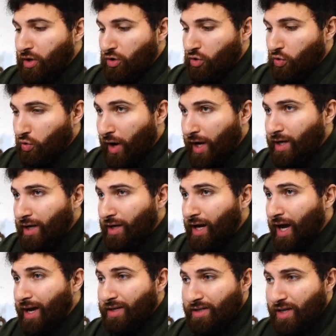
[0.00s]
you're
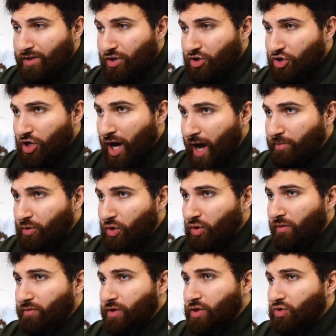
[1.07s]
recognized as a chapter
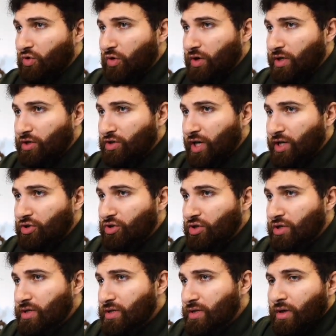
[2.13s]
of this
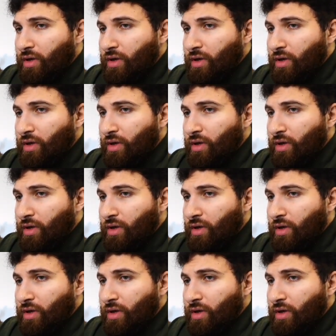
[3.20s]
organization,